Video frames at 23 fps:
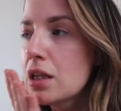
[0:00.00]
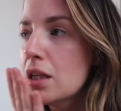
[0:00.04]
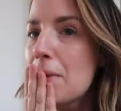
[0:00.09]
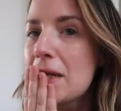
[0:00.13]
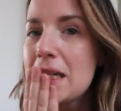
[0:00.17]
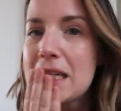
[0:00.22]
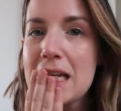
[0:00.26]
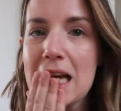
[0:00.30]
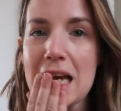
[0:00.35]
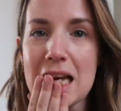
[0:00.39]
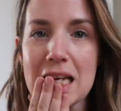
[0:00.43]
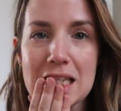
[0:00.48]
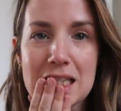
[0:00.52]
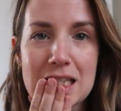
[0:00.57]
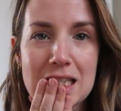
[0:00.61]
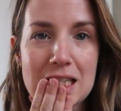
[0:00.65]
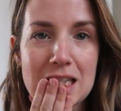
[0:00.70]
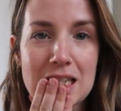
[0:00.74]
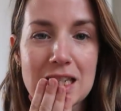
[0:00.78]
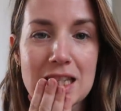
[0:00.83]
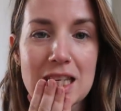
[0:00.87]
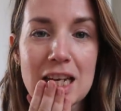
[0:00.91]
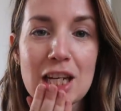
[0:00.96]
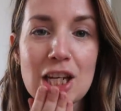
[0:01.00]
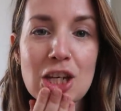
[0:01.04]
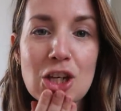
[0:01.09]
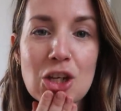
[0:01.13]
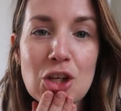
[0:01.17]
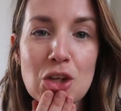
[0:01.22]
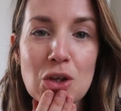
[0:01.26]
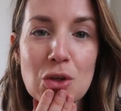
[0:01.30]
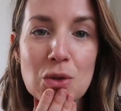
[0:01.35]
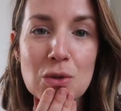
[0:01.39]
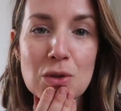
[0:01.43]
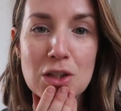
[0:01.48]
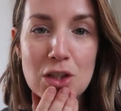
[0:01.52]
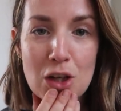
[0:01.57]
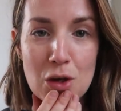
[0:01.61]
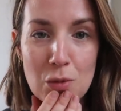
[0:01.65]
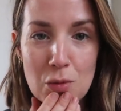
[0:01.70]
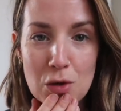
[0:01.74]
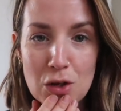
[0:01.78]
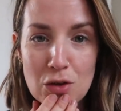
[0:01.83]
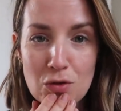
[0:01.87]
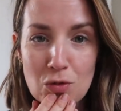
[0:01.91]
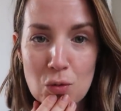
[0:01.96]
But yes, thank you so
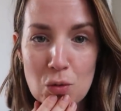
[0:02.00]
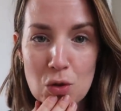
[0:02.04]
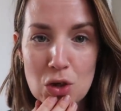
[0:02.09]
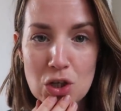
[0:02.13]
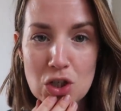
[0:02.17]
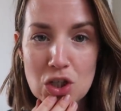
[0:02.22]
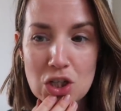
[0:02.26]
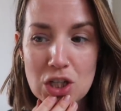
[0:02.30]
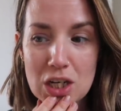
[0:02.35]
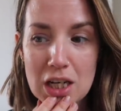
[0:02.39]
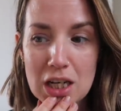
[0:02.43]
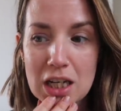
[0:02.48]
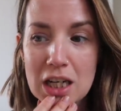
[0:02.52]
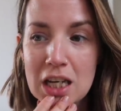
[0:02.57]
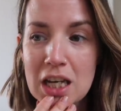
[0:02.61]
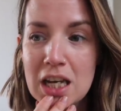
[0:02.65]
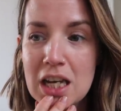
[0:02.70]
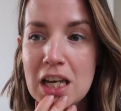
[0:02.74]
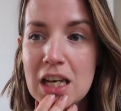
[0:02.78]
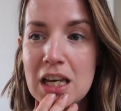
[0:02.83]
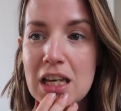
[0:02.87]
much for watching.